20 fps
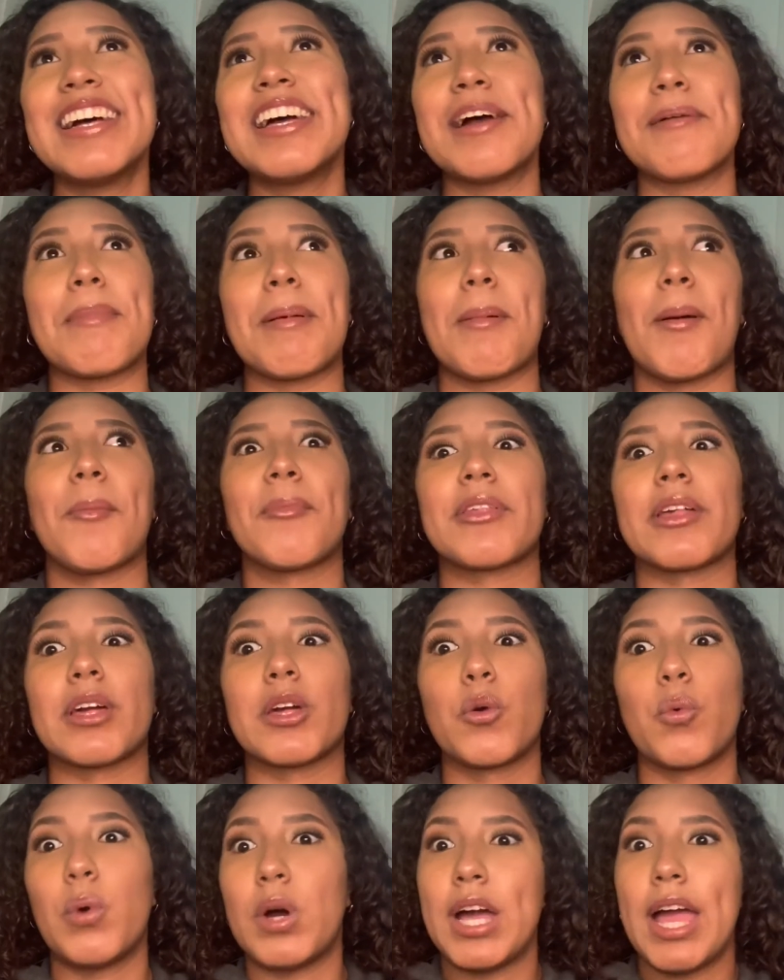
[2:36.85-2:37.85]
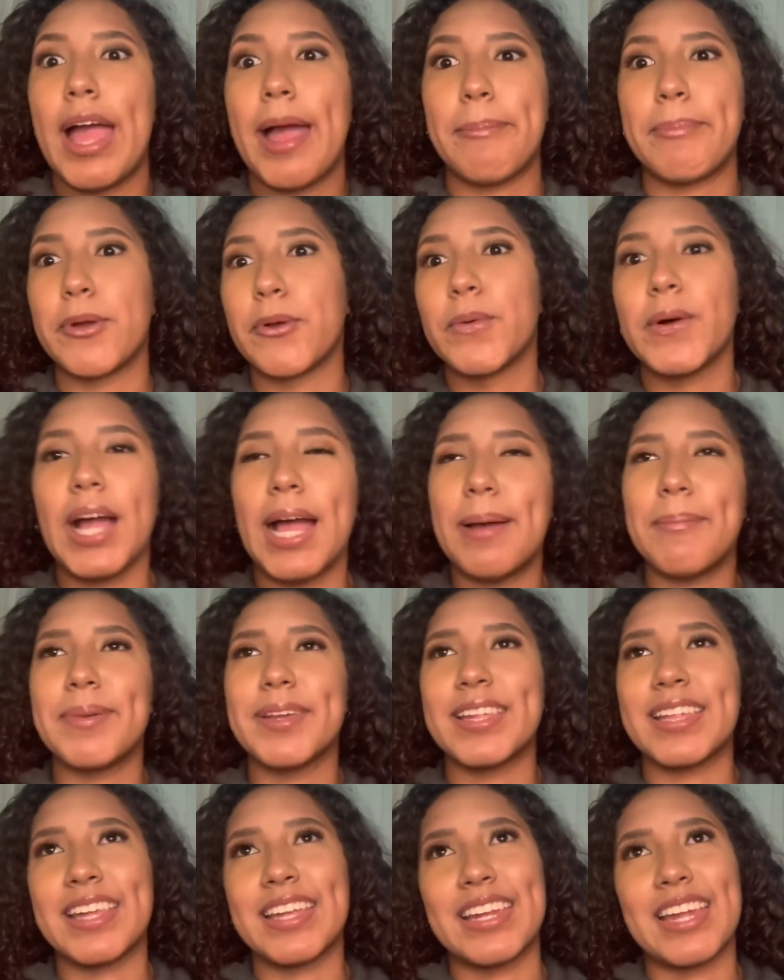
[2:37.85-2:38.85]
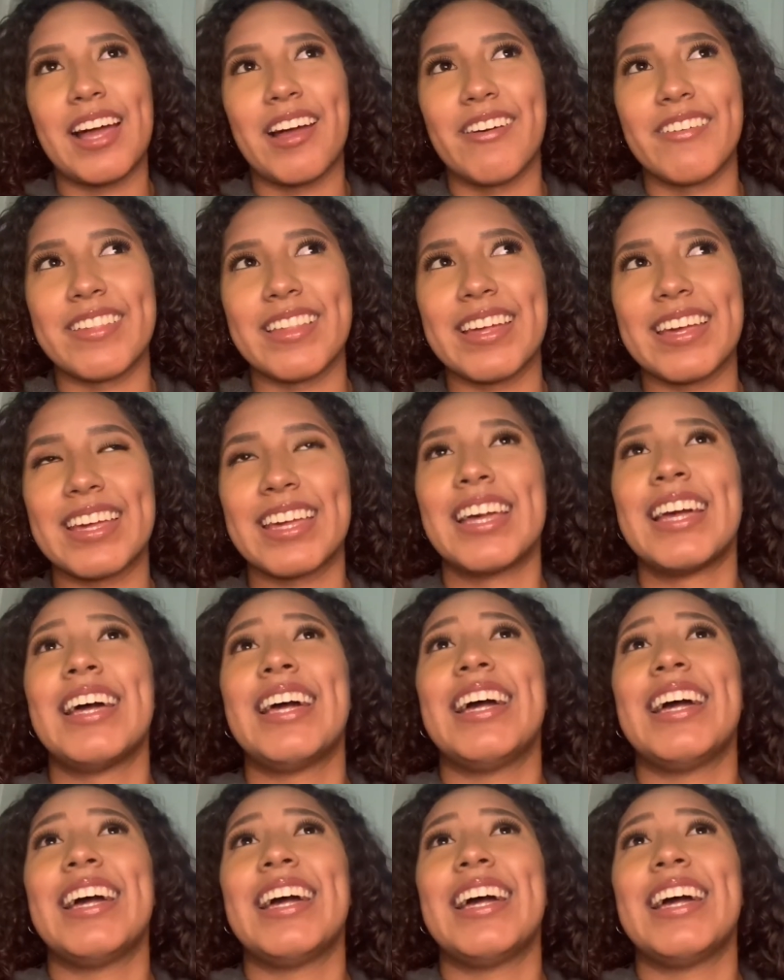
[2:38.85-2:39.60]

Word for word: And my mom was like, what happened? What happened? And I was like,